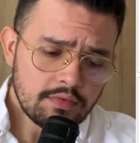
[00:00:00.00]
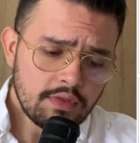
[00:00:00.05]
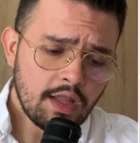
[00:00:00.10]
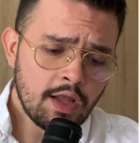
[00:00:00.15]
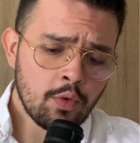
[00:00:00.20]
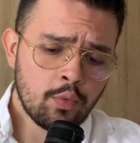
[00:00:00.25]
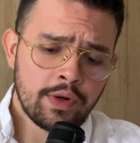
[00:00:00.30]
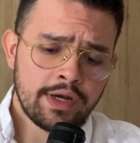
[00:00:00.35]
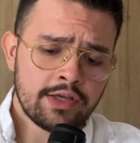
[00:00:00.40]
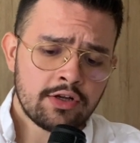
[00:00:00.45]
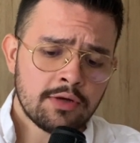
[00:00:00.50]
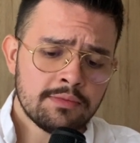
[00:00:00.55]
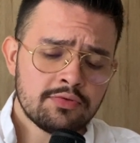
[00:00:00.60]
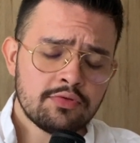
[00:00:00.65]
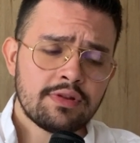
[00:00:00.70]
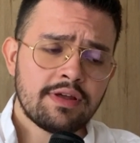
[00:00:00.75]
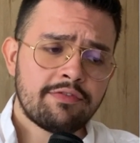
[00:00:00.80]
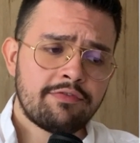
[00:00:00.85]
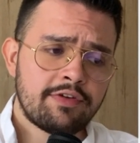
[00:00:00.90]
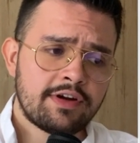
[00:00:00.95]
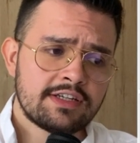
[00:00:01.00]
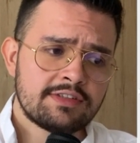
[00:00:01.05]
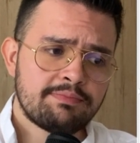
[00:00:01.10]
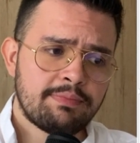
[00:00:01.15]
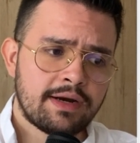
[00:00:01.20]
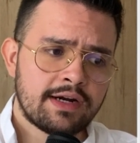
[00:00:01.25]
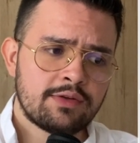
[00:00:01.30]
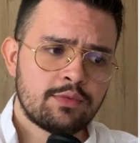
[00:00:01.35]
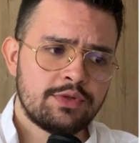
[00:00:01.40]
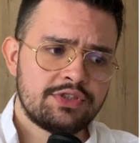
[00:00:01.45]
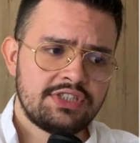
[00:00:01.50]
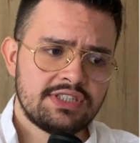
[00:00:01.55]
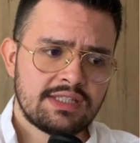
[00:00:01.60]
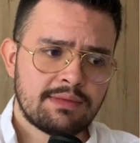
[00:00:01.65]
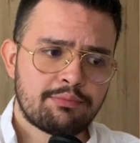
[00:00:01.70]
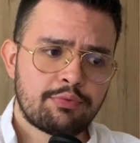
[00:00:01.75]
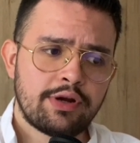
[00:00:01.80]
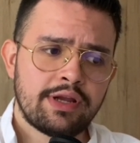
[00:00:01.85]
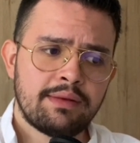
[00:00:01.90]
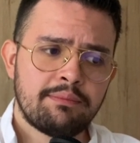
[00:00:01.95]
When it comes to the first part, which is the
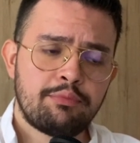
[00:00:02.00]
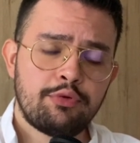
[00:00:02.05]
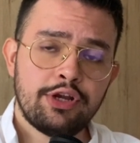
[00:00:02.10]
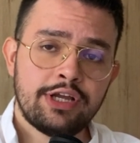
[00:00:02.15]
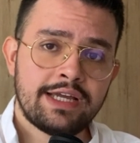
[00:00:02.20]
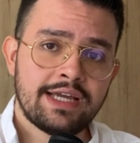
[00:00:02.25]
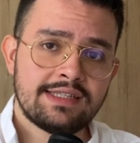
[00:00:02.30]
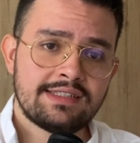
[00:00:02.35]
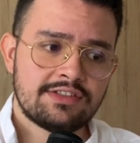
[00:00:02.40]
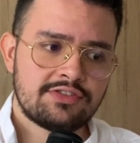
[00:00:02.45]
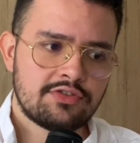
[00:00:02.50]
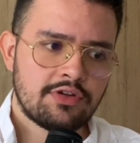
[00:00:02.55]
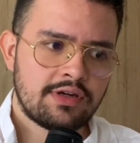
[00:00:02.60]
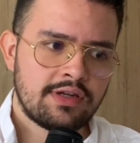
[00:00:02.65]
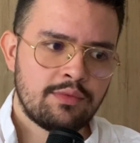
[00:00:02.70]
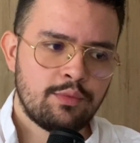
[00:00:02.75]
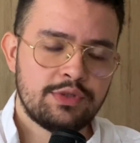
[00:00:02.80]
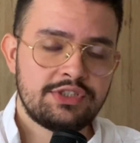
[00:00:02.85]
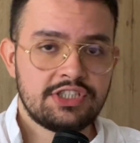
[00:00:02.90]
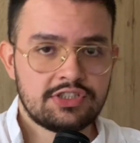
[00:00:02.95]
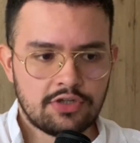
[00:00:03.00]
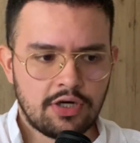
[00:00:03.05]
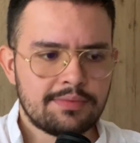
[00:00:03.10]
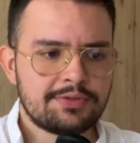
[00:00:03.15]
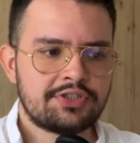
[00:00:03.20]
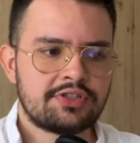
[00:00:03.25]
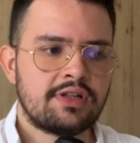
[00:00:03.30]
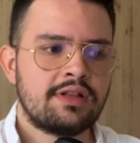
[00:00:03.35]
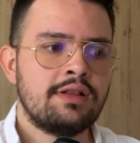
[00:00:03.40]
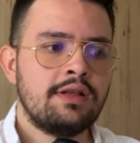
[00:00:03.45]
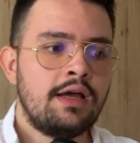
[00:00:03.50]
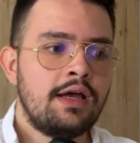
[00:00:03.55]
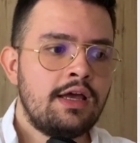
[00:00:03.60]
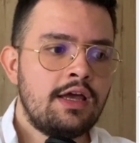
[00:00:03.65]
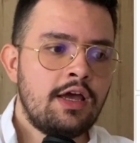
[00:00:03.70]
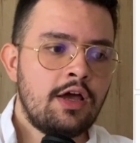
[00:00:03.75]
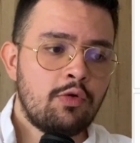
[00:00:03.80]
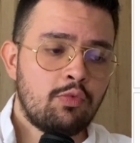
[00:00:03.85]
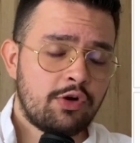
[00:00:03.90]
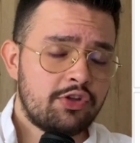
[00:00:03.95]
pre-case study, which is optional,
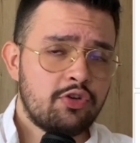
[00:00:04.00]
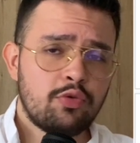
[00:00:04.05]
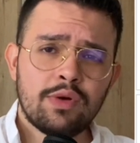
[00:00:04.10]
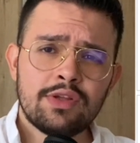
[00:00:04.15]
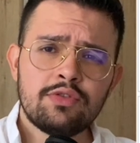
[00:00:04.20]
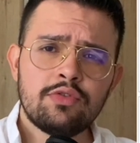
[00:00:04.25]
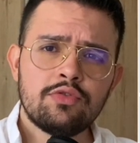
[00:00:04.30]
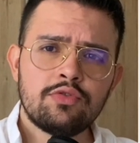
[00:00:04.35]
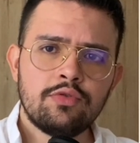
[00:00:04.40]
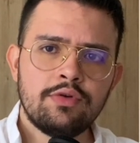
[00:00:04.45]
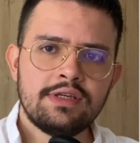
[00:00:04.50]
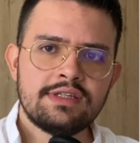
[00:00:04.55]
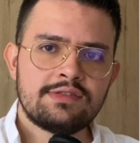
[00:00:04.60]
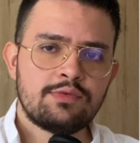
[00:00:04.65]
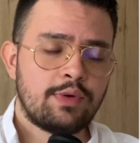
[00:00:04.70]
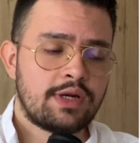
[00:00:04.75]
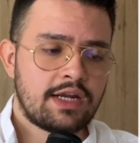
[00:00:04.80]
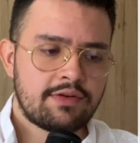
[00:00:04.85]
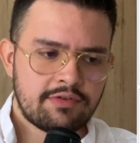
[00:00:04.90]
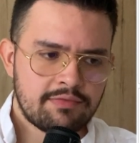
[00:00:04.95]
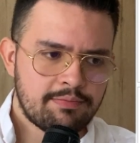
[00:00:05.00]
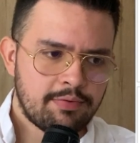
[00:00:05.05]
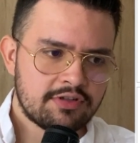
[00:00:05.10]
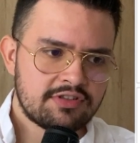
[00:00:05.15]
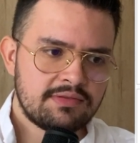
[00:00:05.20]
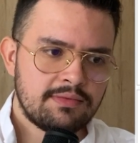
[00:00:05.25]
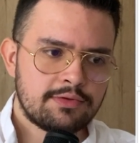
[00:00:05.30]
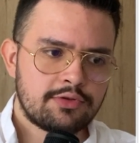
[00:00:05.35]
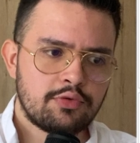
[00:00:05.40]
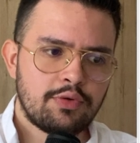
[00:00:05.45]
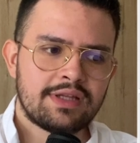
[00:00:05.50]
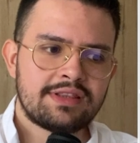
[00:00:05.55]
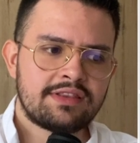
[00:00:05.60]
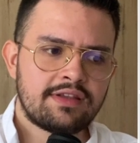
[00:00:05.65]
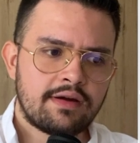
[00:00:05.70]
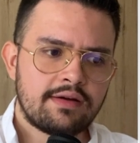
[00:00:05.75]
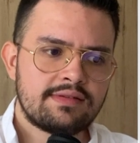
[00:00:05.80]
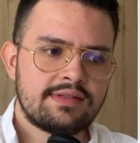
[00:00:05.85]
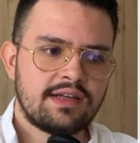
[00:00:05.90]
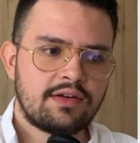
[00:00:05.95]
what you want to do is, whenever possible, do a
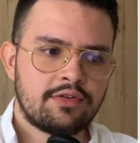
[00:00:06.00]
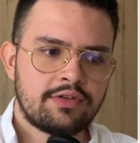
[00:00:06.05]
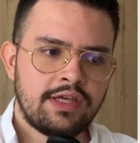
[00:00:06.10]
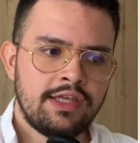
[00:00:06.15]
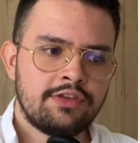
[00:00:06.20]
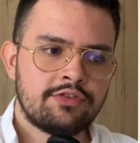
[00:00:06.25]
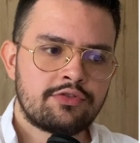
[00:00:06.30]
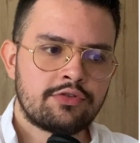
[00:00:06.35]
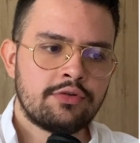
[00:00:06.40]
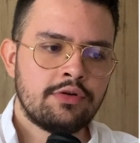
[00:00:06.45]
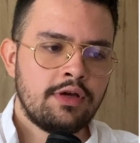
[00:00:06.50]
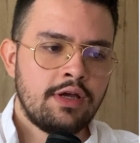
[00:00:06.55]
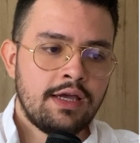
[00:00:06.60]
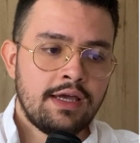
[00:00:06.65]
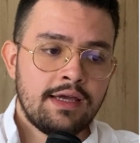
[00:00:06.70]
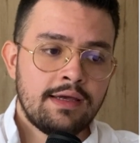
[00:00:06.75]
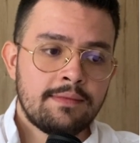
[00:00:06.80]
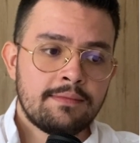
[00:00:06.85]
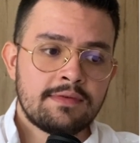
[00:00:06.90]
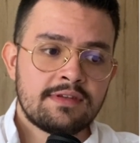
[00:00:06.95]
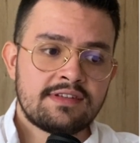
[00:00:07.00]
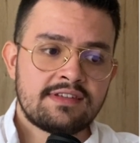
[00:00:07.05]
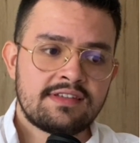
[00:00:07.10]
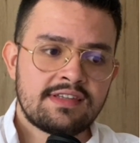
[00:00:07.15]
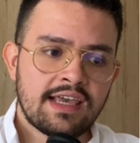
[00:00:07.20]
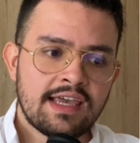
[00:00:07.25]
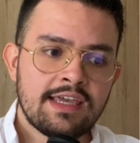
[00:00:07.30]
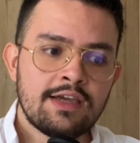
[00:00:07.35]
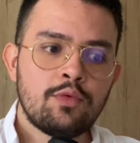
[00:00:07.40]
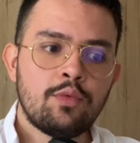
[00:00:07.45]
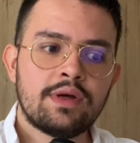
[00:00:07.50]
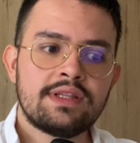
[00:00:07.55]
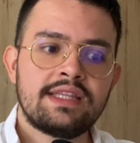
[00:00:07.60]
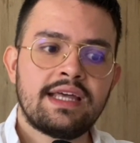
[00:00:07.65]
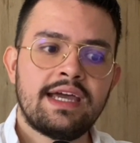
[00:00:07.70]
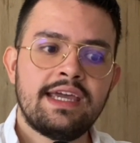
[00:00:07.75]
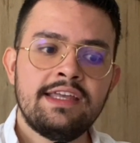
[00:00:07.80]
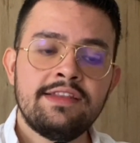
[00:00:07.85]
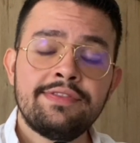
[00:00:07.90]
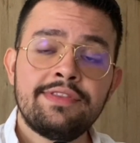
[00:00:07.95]
30-second intro saying what the
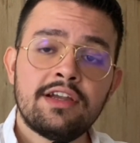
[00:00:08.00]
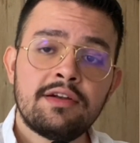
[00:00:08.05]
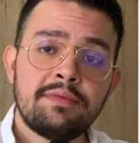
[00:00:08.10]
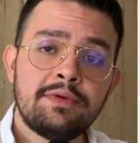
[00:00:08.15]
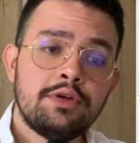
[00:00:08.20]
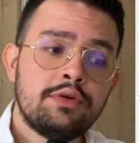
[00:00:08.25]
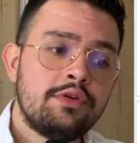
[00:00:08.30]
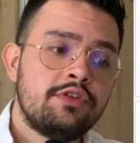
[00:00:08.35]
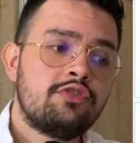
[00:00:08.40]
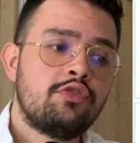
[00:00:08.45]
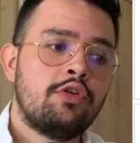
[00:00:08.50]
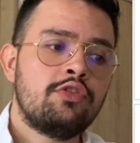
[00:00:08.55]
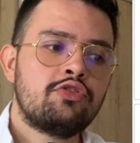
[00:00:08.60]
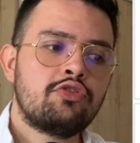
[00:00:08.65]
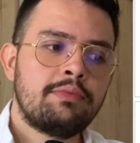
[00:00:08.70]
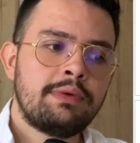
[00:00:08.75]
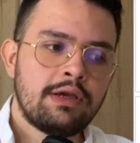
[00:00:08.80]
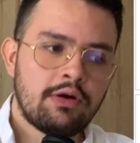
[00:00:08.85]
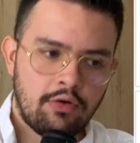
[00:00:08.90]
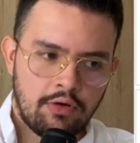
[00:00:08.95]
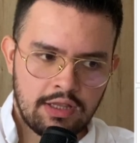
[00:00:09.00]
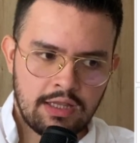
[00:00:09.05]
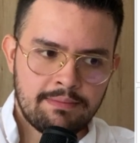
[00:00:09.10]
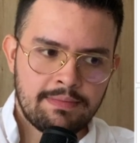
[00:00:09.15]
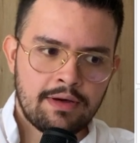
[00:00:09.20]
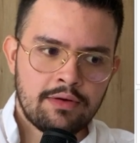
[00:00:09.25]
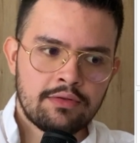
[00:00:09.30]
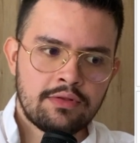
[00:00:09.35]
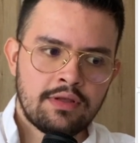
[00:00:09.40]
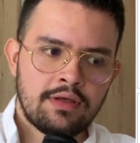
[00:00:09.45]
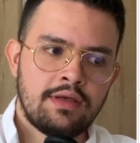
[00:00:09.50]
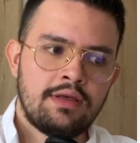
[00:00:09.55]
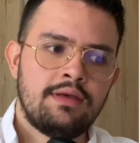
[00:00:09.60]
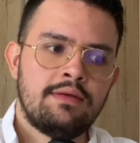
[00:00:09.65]
interview is going to be all about.